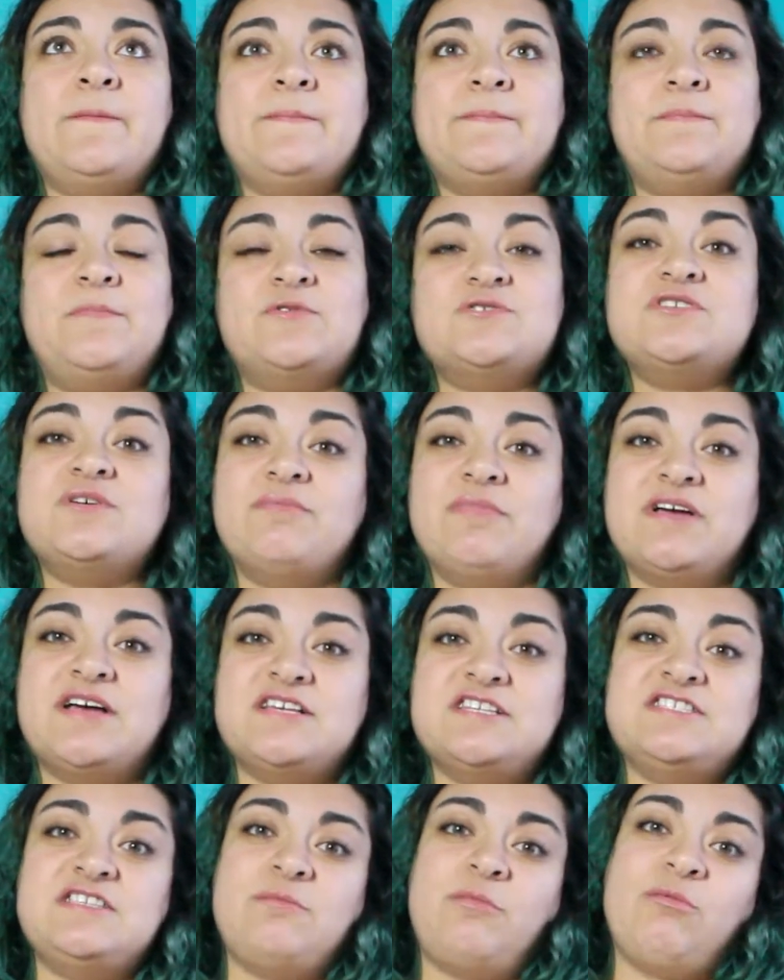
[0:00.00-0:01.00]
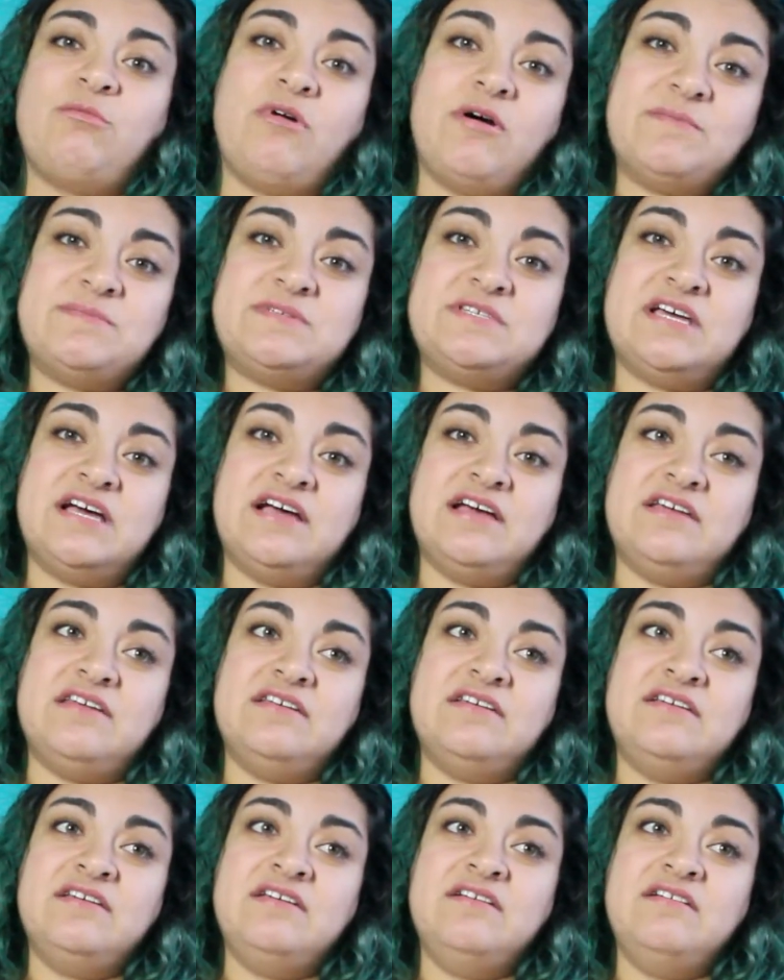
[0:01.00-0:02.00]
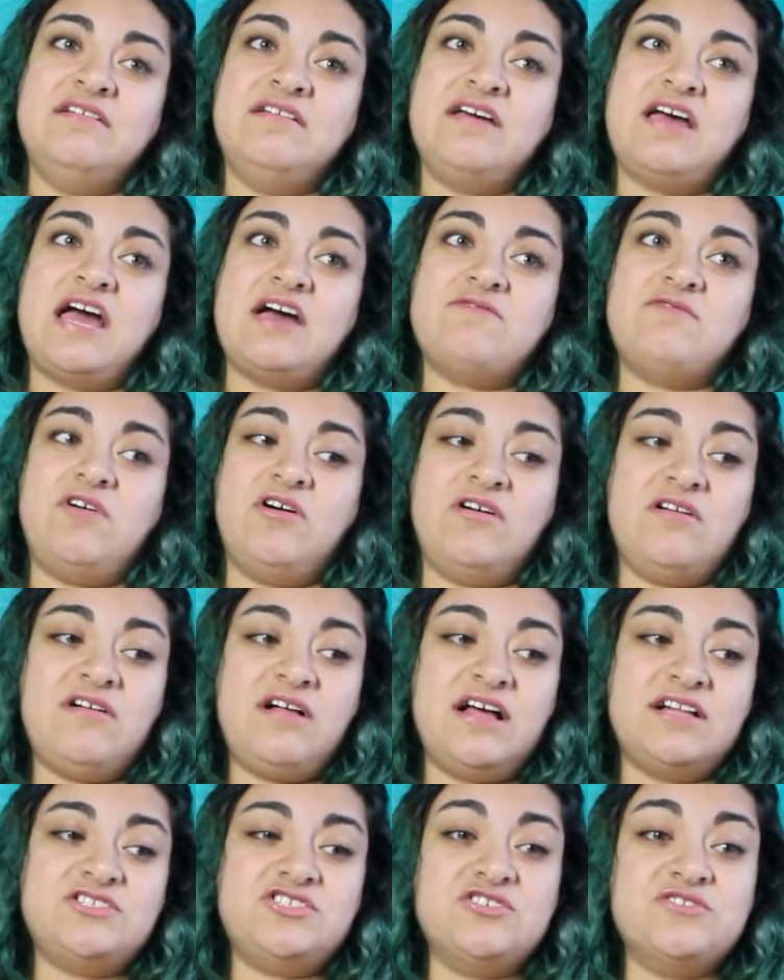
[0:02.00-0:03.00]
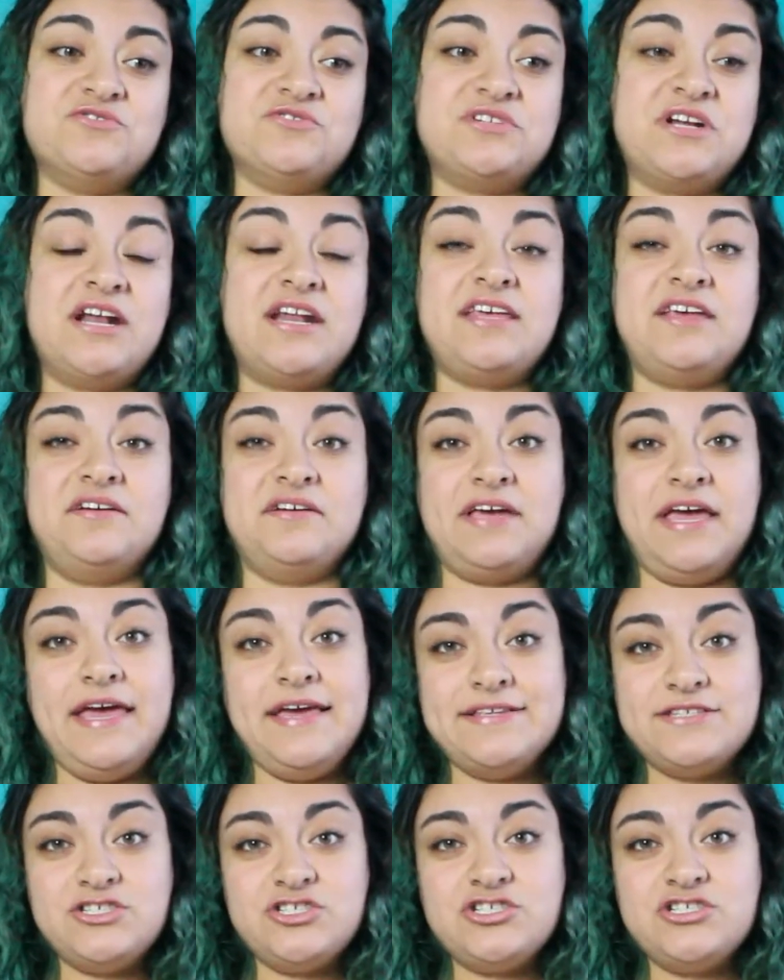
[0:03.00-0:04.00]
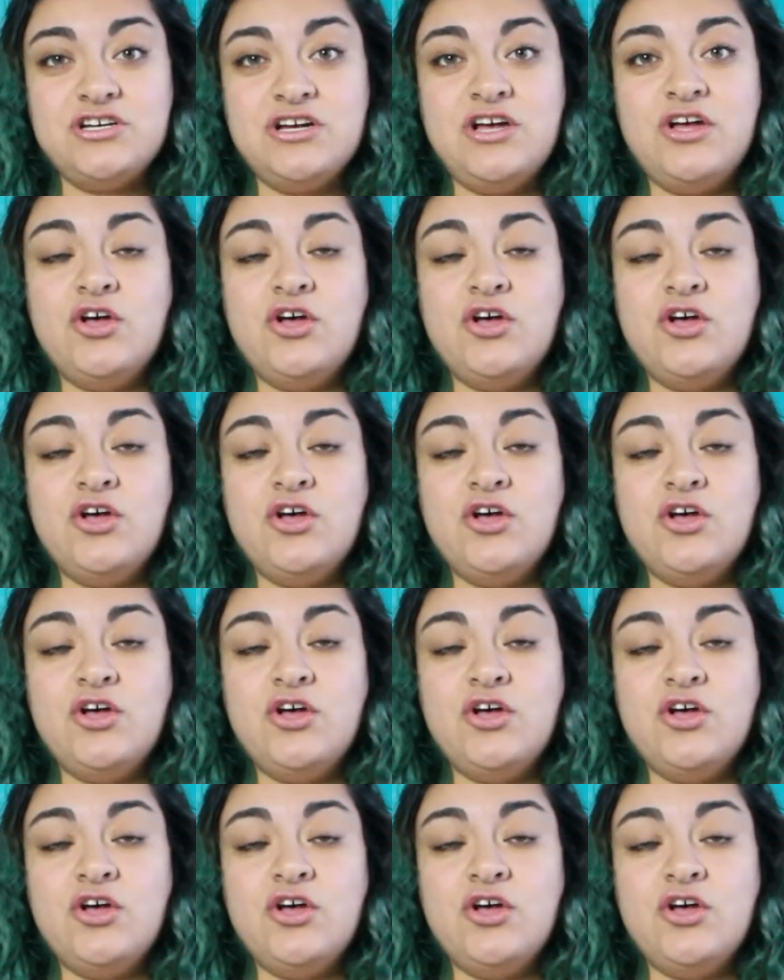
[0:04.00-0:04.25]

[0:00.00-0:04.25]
most of my cousins on my mom's side have all had children at a young age.